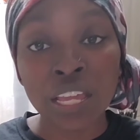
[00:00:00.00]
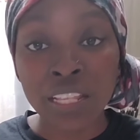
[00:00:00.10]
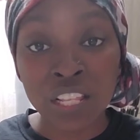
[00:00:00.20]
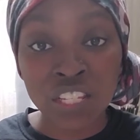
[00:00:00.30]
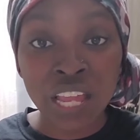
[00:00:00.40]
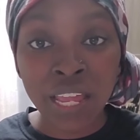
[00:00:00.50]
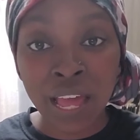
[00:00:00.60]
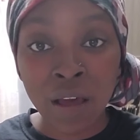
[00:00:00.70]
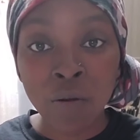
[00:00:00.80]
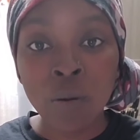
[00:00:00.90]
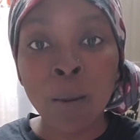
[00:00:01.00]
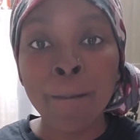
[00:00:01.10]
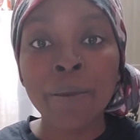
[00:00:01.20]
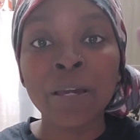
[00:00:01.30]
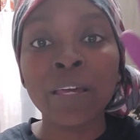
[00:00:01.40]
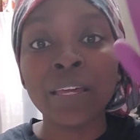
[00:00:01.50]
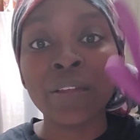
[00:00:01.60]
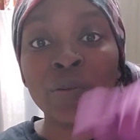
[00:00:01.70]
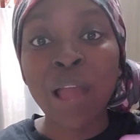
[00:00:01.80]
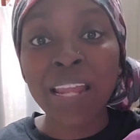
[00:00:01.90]
in the checkout,
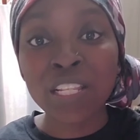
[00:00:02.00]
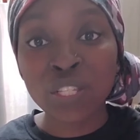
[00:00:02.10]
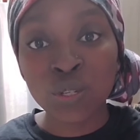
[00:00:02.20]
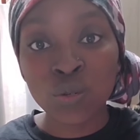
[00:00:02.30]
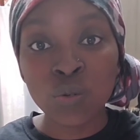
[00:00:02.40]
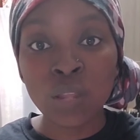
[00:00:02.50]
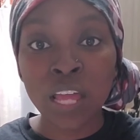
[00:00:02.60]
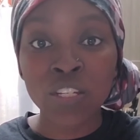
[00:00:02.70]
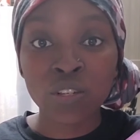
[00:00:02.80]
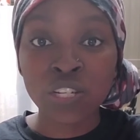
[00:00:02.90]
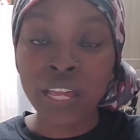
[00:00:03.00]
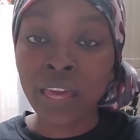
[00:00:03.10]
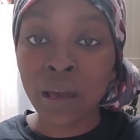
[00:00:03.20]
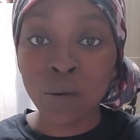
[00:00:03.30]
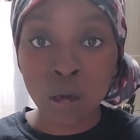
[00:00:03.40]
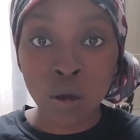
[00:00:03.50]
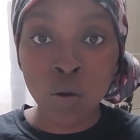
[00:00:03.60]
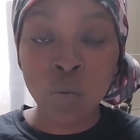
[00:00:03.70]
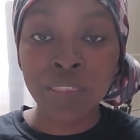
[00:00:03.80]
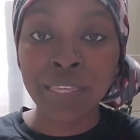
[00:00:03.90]
put gratitude as your checkout
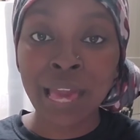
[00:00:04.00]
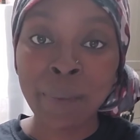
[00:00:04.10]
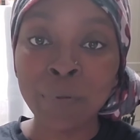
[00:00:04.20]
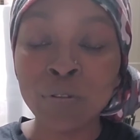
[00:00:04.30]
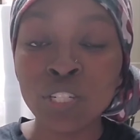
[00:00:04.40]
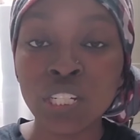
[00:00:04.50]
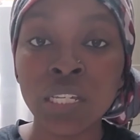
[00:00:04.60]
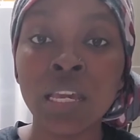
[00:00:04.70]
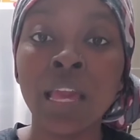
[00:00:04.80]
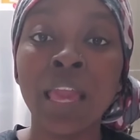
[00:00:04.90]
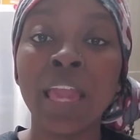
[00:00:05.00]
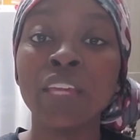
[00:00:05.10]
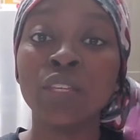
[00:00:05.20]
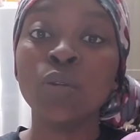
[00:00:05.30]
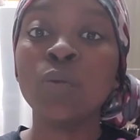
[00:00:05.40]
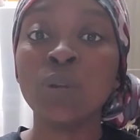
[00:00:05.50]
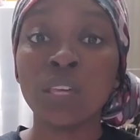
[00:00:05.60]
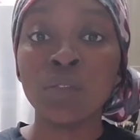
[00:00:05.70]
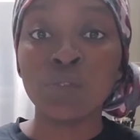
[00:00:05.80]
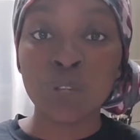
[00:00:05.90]
code with the capital G, and you will
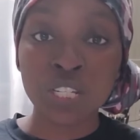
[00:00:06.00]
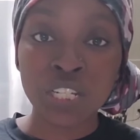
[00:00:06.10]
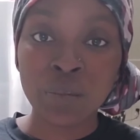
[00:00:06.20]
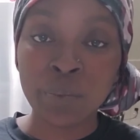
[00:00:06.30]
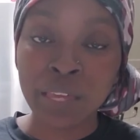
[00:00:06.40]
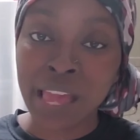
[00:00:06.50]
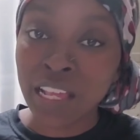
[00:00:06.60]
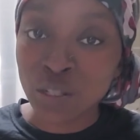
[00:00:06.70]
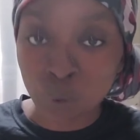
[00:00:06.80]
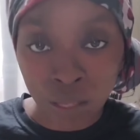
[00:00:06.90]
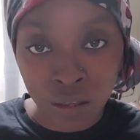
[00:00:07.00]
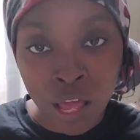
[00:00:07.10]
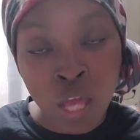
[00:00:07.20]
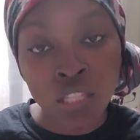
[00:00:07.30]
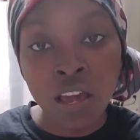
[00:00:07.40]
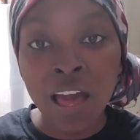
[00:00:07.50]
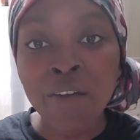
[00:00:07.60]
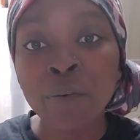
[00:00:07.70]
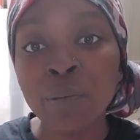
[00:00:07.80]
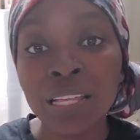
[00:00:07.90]
get free shipping as well. Y'all
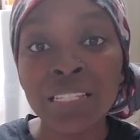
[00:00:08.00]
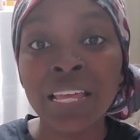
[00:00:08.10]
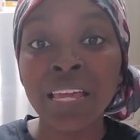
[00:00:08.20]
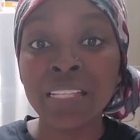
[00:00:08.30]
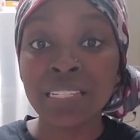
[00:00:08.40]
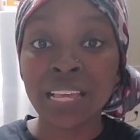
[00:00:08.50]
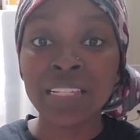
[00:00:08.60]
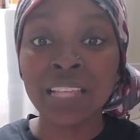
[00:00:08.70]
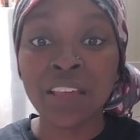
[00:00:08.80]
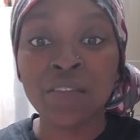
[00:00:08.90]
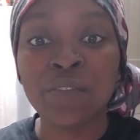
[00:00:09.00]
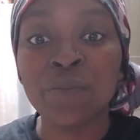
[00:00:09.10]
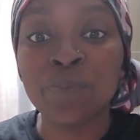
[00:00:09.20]
have a blessed day and stay safe.